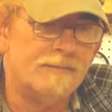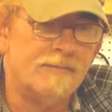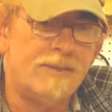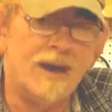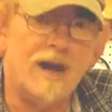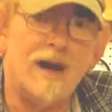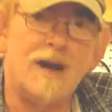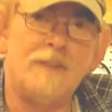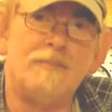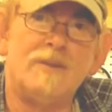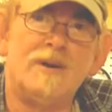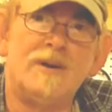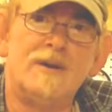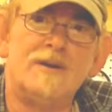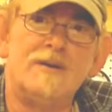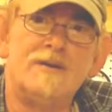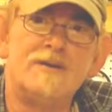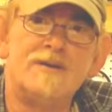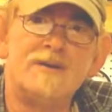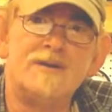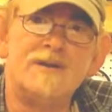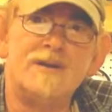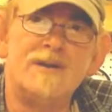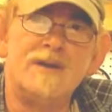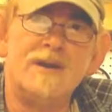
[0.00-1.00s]

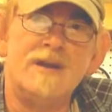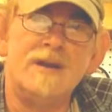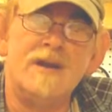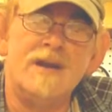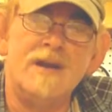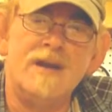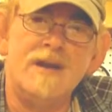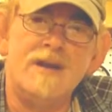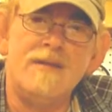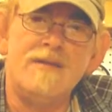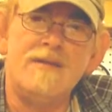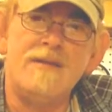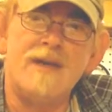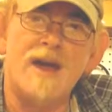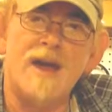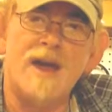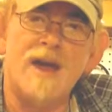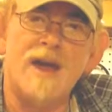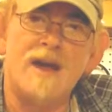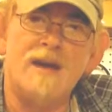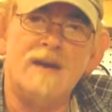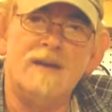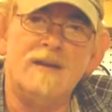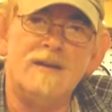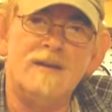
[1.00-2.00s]
poplars
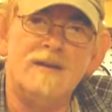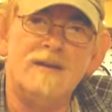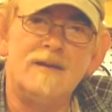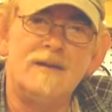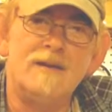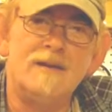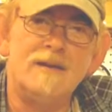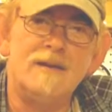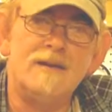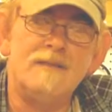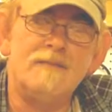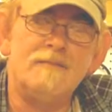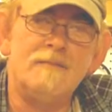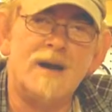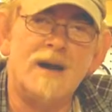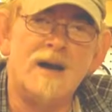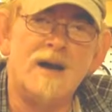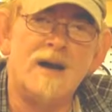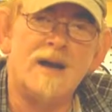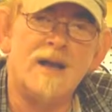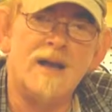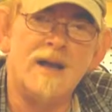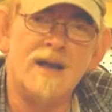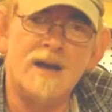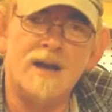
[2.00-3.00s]
that
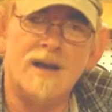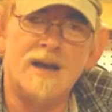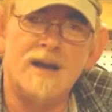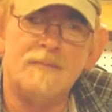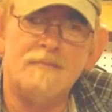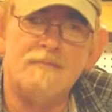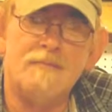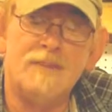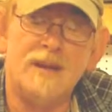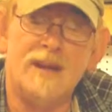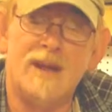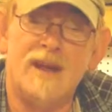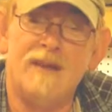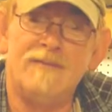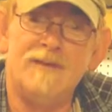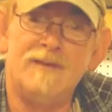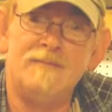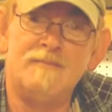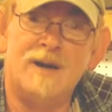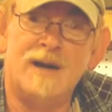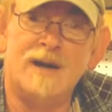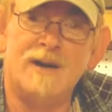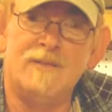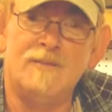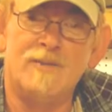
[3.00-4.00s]
my
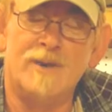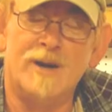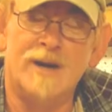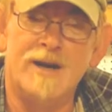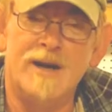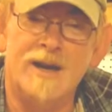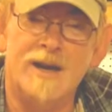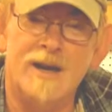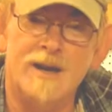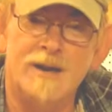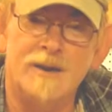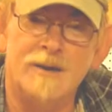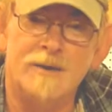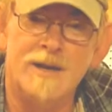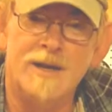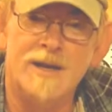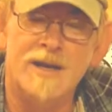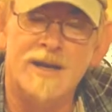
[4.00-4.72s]
beloved might want to know